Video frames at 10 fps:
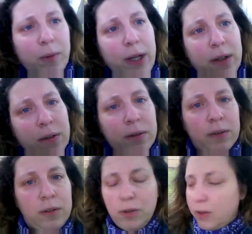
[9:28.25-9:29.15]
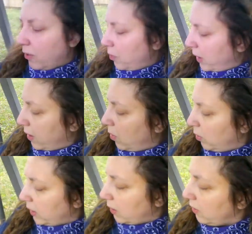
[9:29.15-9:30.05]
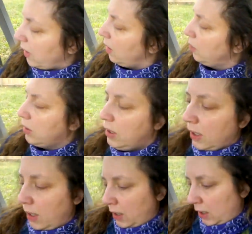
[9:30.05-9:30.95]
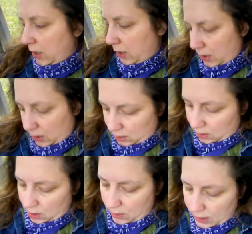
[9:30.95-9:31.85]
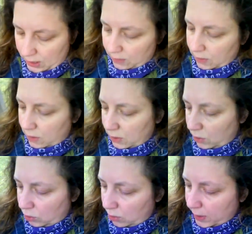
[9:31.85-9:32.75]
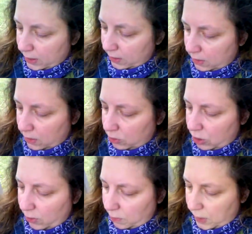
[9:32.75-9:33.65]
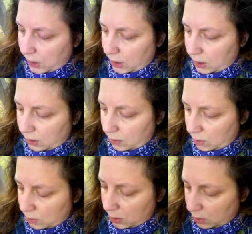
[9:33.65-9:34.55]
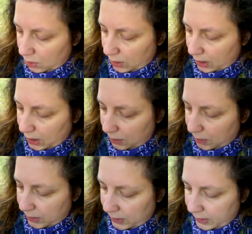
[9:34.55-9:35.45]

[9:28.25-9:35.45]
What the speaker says: a way to do this without holding this camera. All right, so I told you about the chest pain, the hormone cream.